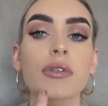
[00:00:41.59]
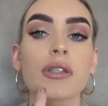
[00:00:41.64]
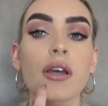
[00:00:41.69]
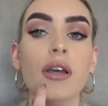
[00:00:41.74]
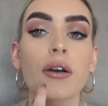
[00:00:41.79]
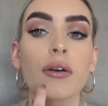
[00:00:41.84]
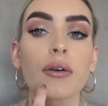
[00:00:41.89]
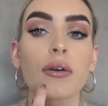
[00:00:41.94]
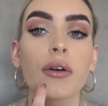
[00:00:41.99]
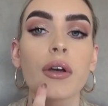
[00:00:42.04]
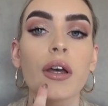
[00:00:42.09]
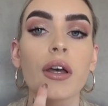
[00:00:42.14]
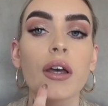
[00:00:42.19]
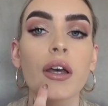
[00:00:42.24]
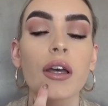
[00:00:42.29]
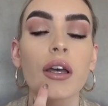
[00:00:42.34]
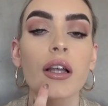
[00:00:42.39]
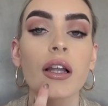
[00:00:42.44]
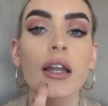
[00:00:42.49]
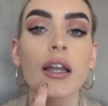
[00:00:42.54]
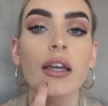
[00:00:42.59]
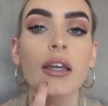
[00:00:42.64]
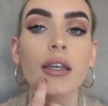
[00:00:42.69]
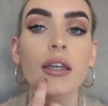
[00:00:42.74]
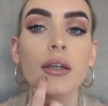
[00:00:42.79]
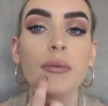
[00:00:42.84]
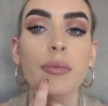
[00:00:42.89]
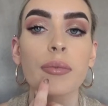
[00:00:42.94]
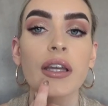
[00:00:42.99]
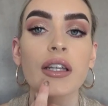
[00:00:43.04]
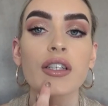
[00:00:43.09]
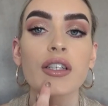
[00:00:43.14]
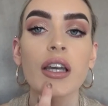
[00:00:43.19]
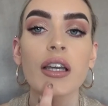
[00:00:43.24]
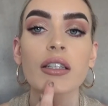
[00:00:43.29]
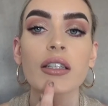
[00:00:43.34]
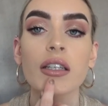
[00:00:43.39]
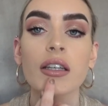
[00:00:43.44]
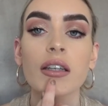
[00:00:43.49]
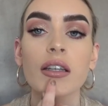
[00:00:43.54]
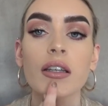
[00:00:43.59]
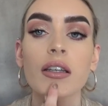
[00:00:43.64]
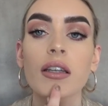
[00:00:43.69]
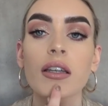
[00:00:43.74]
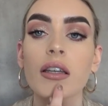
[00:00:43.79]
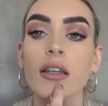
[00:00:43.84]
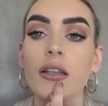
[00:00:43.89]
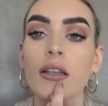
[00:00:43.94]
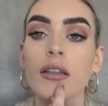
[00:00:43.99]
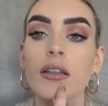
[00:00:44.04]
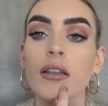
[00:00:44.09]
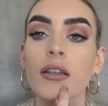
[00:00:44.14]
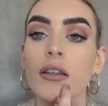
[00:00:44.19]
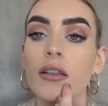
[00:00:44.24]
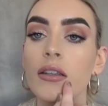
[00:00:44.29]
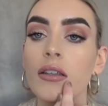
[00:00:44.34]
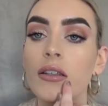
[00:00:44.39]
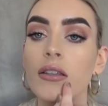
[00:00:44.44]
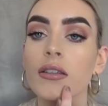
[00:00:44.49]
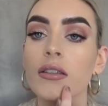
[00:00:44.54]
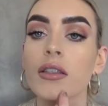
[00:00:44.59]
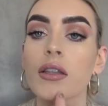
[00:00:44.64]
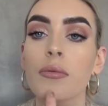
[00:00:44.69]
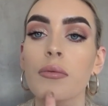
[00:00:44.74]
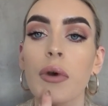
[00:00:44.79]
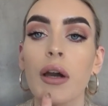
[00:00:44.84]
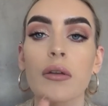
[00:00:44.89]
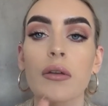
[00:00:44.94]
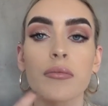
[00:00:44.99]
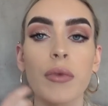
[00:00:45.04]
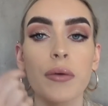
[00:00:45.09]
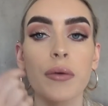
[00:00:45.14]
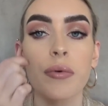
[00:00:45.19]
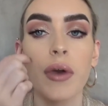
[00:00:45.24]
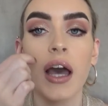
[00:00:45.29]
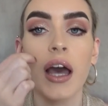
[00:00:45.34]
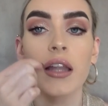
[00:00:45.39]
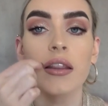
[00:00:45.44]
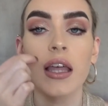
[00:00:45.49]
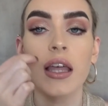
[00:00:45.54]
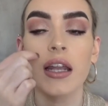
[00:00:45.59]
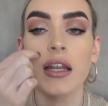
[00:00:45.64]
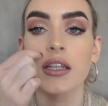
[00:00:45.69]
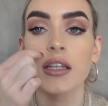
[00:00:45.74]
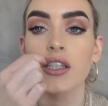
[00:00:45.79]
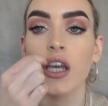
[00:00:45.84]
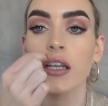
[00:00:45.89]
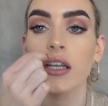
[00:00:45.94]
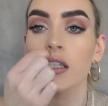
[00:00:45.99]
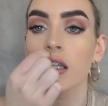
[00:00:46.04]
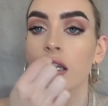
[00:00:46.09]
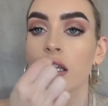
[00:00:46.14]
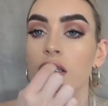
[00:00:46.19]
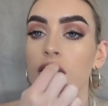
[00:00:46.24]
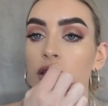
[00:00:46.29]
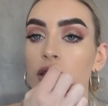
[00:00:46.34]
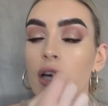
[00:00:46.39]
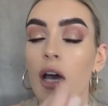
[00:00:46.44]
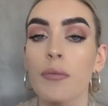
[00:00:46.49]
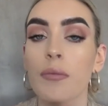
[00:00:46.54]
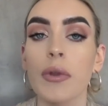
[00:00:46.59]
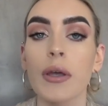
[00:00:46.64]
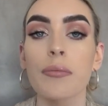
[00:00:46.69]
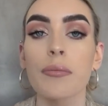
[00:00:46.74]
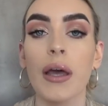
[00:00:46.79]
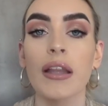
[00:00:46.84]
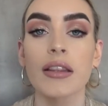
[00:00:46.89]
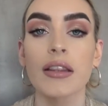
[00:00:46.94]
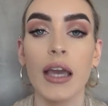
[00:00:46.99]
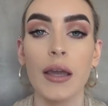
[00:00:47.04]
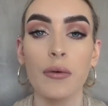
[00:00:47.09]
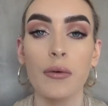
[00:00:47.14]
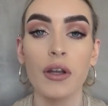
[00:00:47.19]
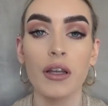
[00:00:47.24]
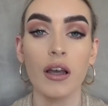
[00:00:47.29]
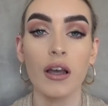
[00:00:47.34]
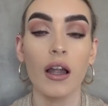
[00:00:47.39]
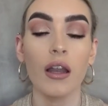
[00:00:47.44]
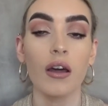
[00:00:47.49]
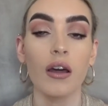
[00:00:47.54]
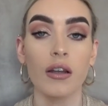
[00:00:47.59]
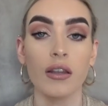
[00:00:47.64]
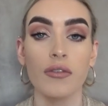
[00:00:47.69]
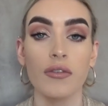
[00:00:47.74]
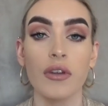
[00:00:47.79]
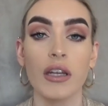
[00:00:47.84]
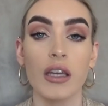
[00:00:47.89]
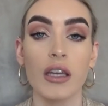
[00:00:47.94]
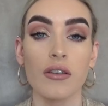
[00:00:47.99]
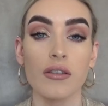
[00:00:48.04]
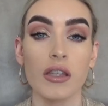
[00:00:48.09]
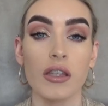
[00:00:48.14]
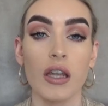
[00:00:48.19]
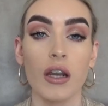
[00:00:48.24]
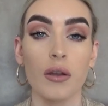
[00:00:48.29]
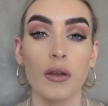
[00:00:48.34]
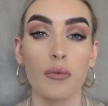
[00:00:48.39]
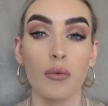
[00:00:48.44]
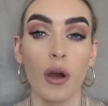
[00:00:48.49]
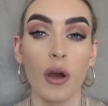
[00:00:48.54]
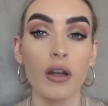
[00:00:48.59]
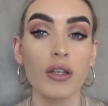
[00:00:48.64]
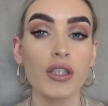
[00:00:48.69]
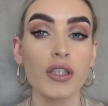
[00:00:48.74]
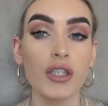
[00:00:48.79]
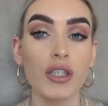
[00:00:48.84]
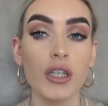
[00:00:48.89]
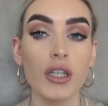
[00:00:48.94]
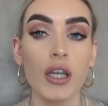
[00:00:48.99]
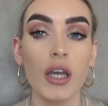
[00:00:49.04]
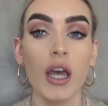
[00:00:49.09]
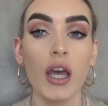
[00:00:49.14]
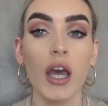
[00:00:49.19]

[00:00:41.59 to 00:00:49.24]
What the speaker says: So like you'd be injecting into the bottom lip and then injecting into the top lip, and they were a lot of the videos that I watched.